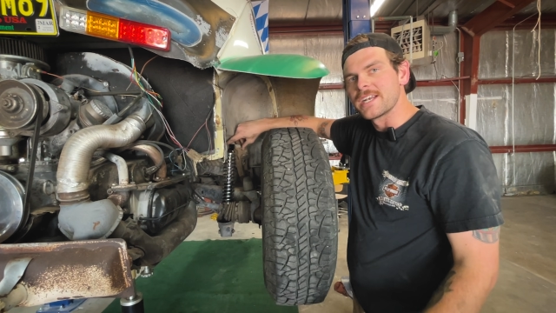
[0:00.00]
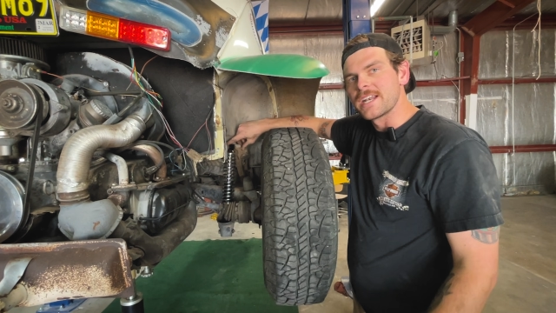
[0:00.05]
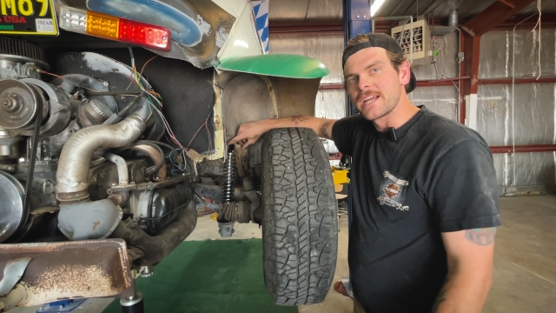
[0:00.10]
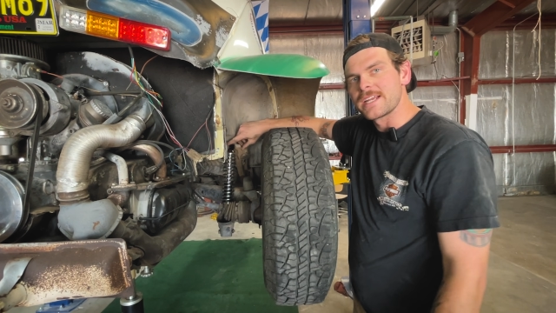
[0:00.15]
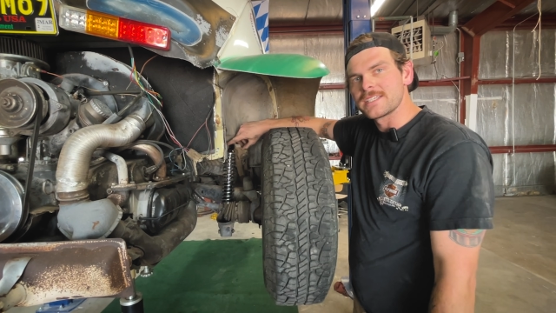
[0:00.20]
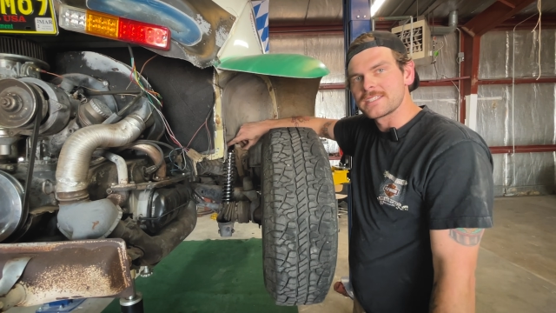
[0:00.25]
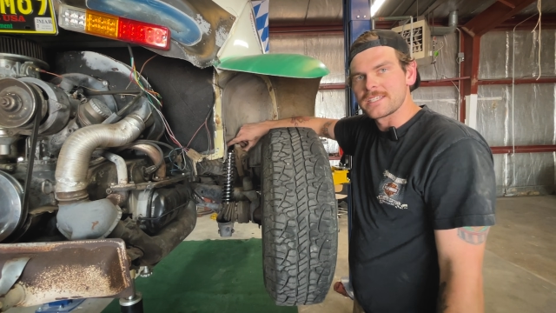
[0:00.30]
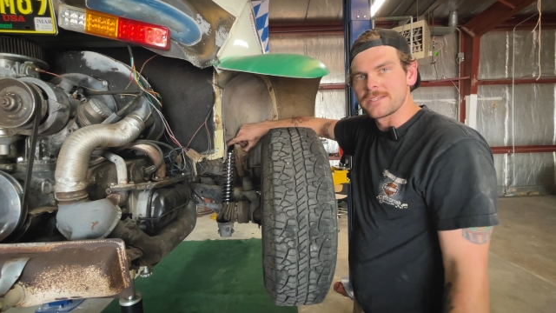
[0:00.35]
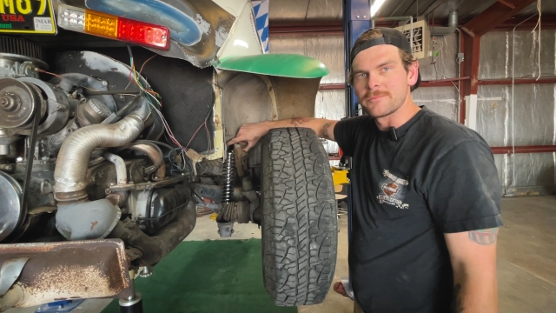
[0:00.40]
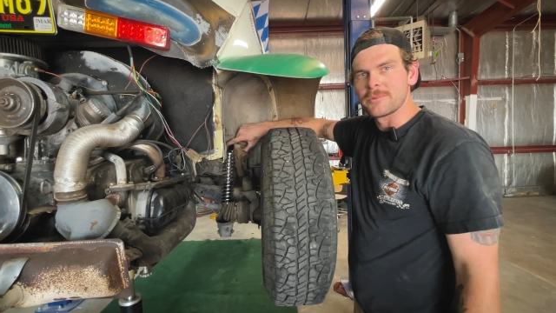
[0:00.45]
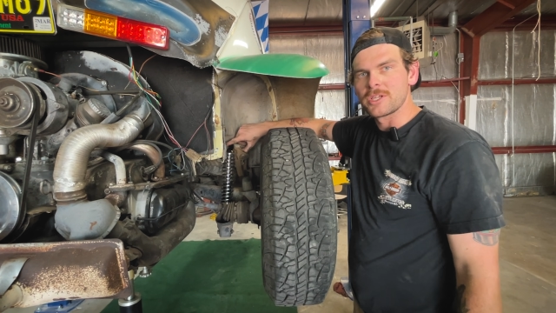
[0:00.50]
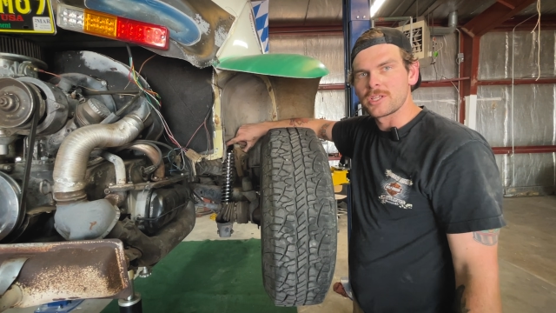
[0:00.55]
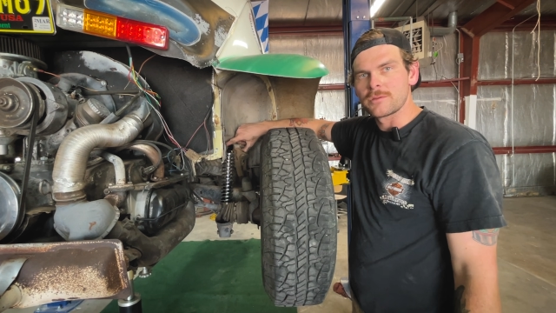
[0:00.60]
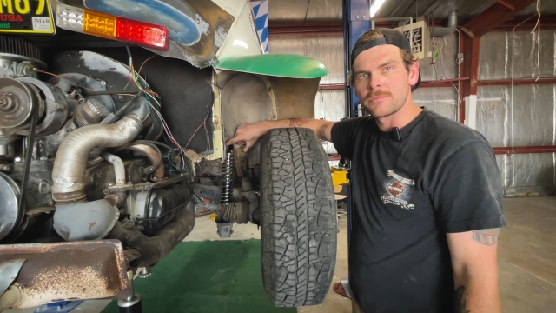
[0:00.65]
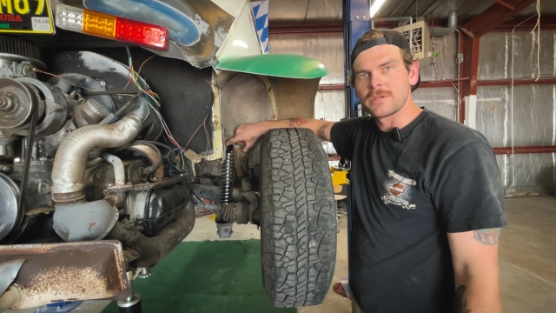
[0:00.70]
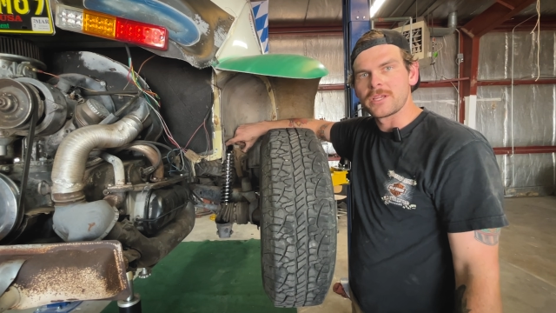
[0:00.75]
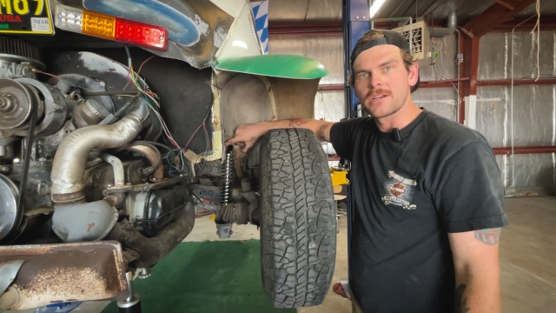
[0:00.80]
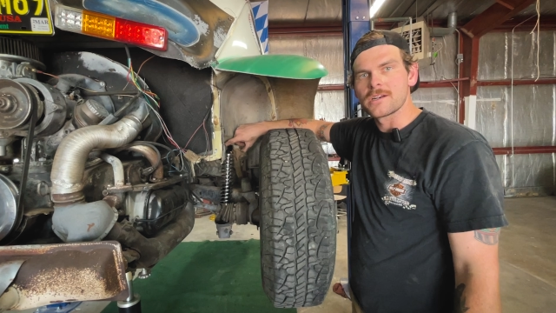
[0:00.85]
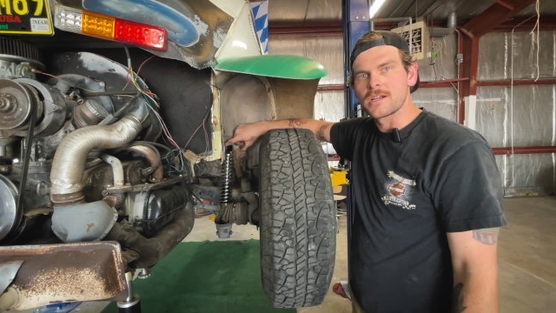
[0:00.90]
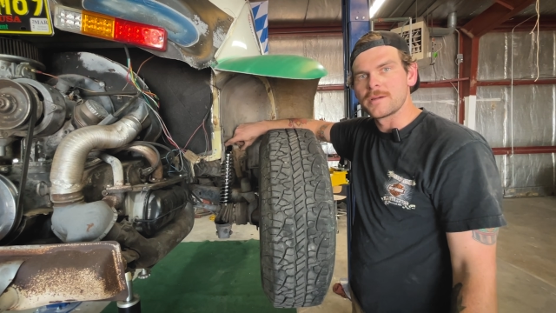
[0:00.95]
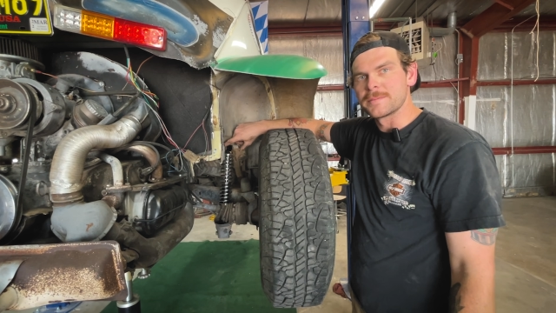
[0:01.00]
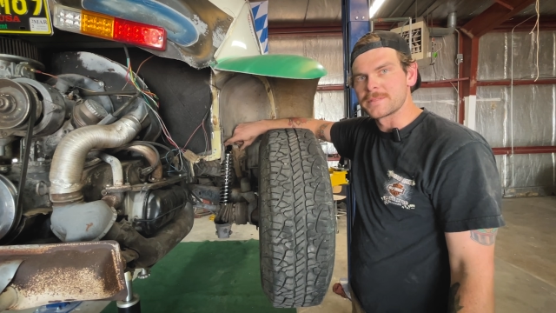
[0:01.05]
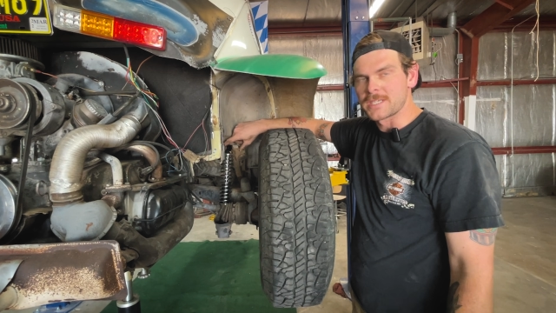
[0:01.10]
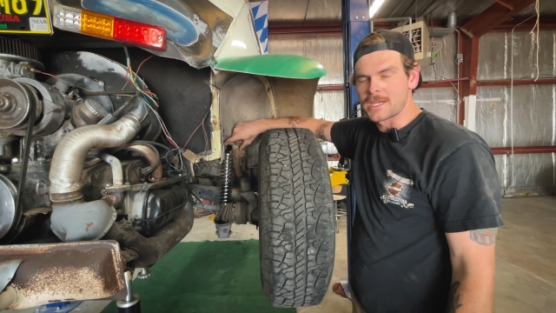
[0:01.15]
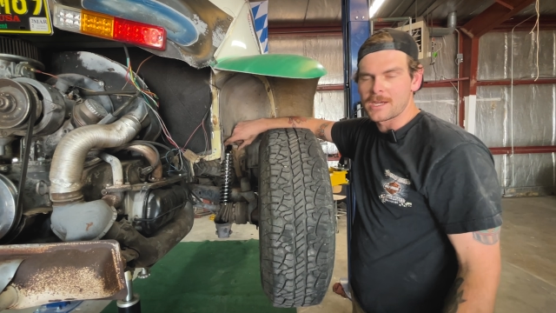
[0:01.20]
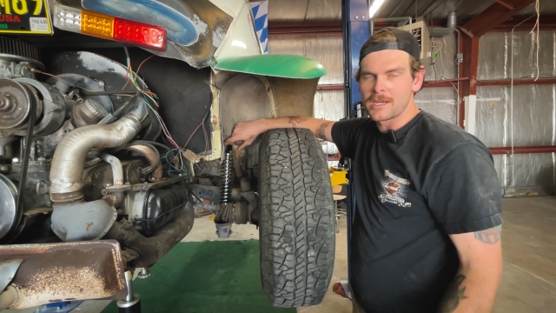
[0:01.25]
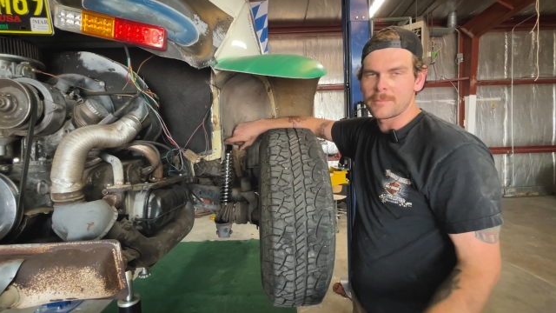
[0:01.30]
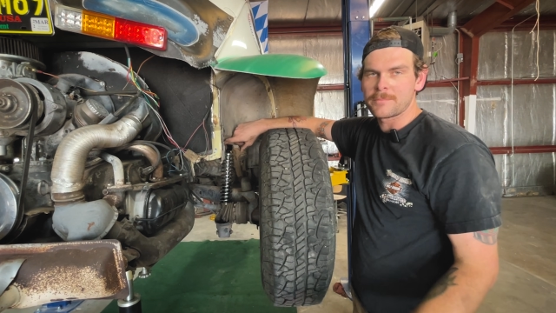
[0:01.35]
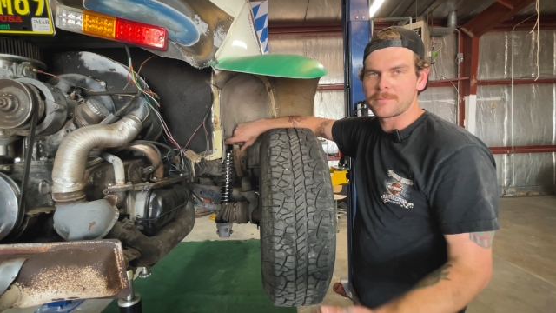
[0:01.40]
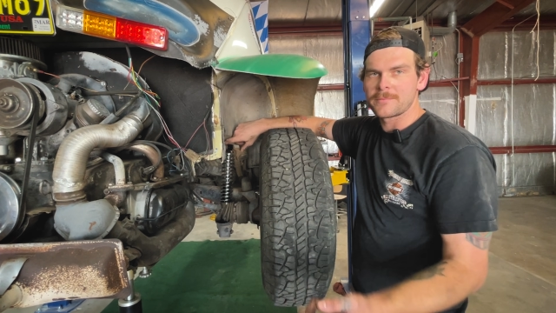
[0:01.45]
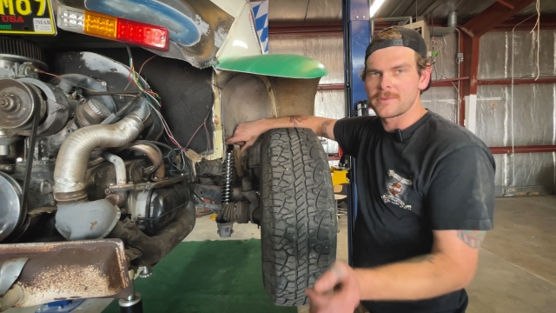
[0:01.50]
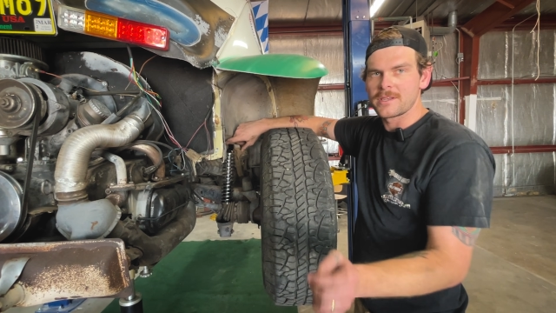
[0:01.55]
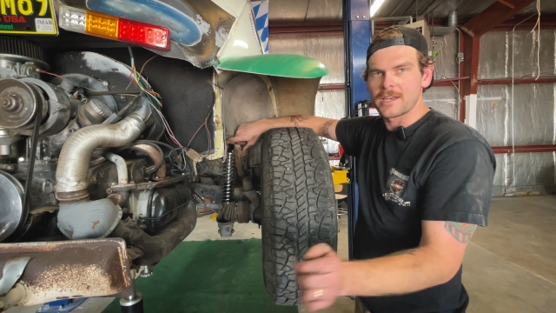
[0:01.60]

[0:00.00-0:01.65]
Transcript: 19 millimeter up top,